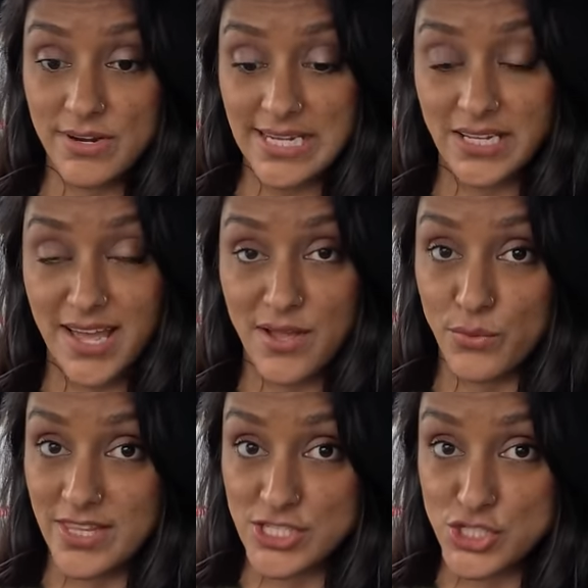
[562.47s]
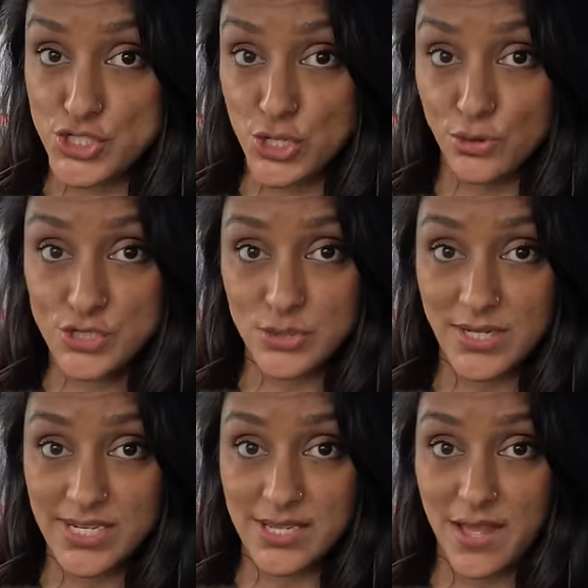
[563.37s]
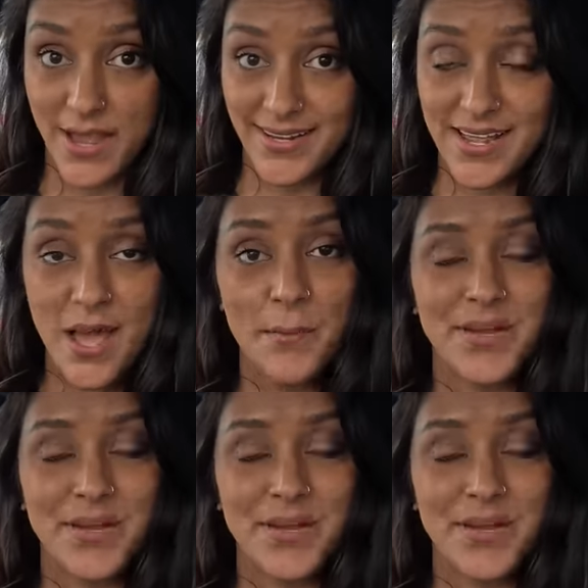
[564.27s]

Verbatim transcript: a red light where there's no solid line